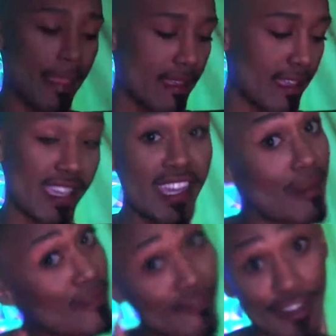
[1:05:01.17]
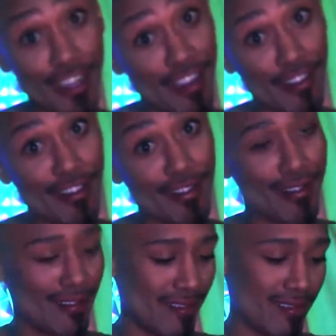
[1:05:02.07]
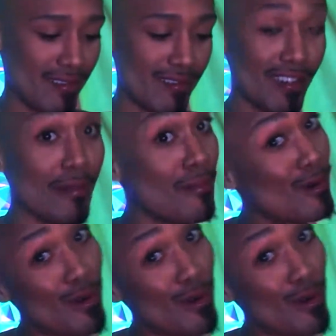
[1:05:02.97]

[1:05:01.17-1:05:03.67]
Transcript: Like he coming for you, girl. In more